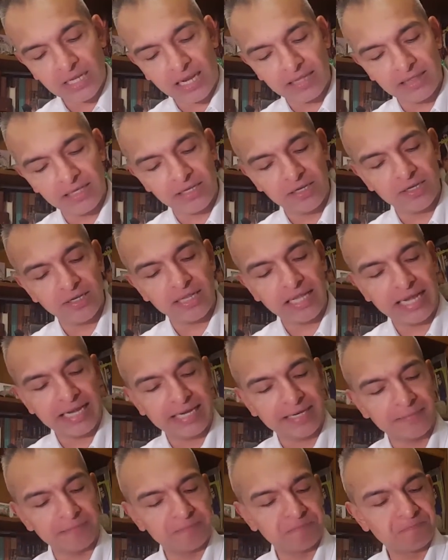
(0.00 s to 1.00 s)
I think you'll
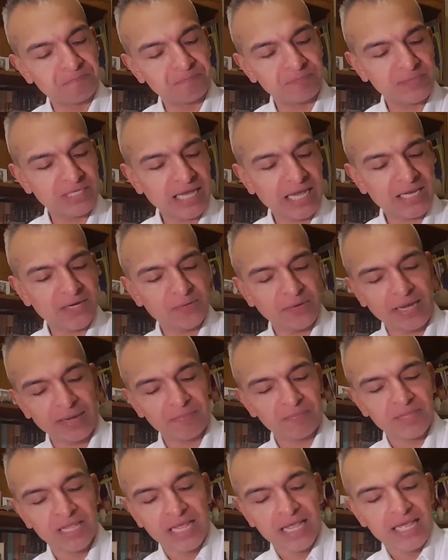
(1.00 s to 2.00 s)
like them.
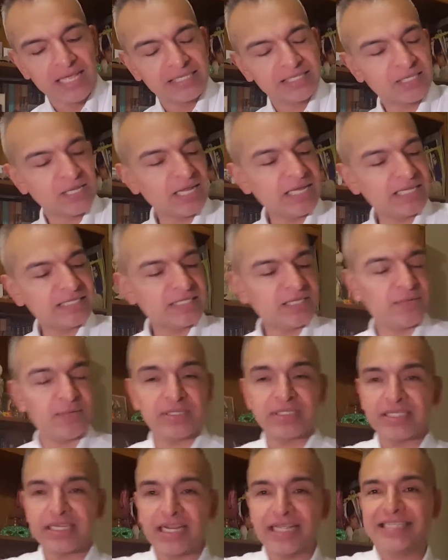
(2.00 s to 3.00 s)
Anyway, so let's see
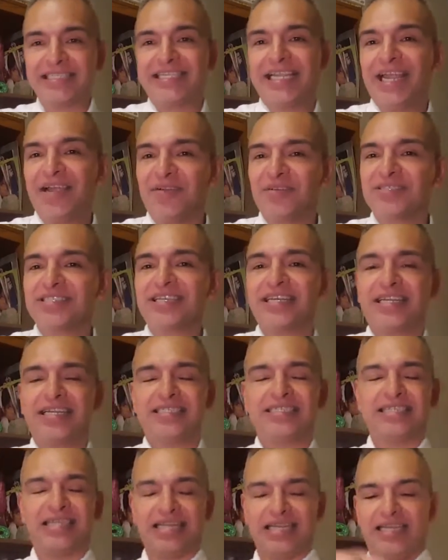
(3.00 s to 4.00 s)
what today's tarot is going
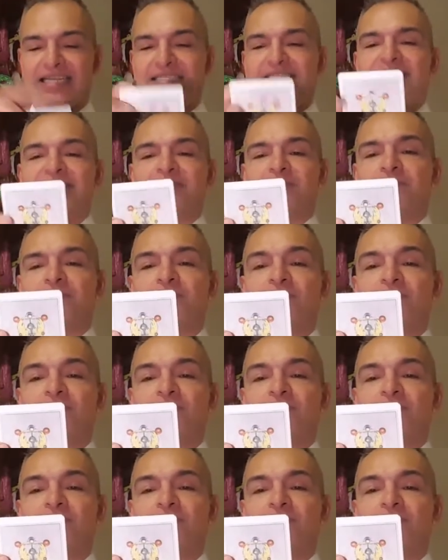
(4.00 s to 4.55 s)
to tell us.